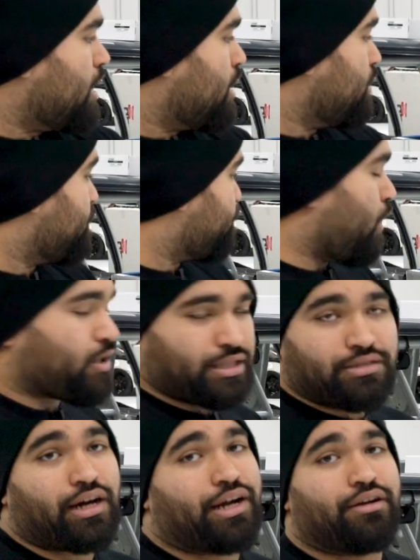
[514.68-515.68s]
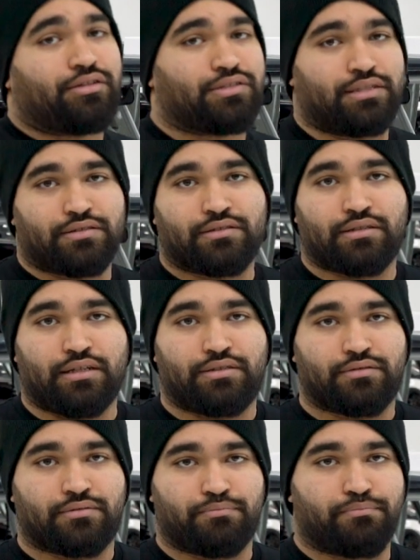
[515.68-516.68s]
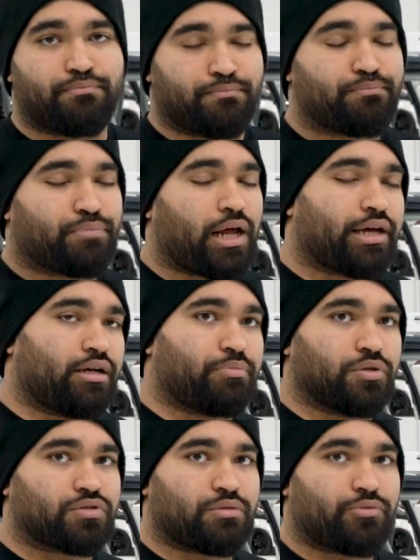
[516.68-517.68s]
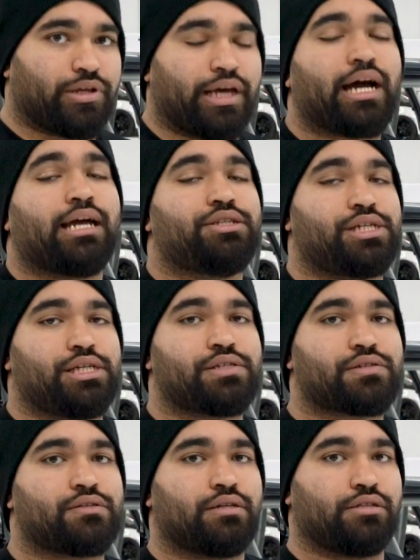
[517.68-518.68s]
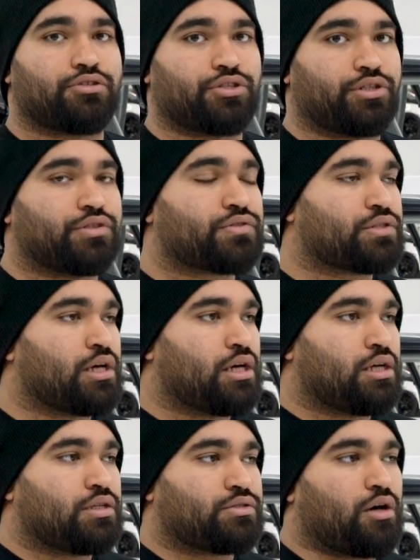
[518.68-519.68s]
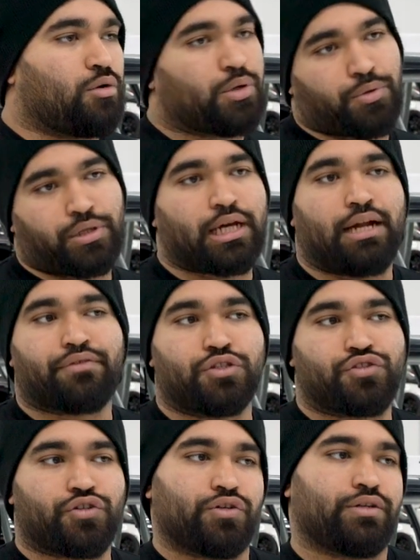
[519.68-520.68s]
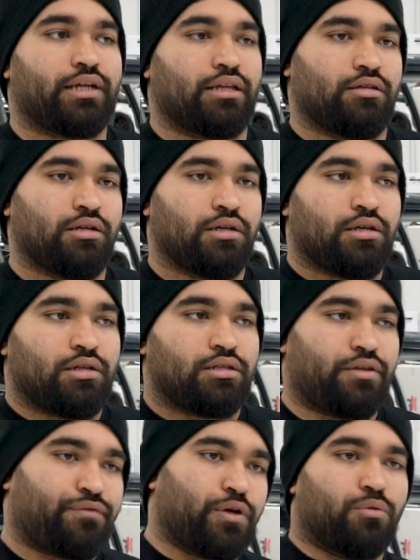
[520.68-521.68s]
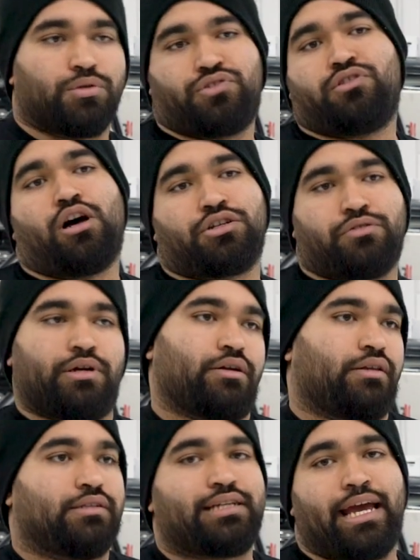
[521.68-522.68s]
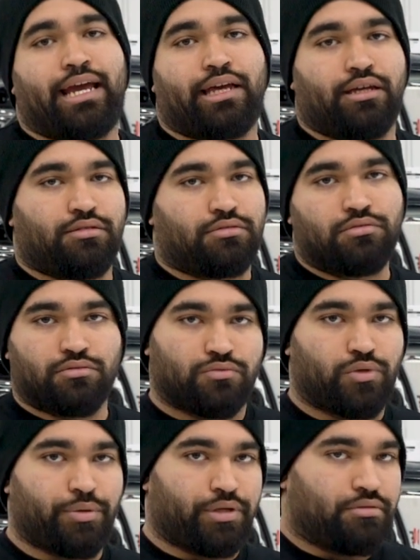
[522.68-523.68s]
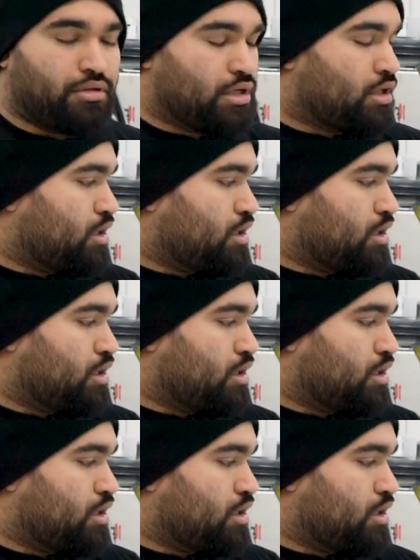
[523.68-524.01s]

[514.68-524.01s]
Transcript: uh, Falken tires, it's, it's probably gonna pull some really high Gs in the turns. So we were kind of concerned that the fuel would slosh around in the tank and we would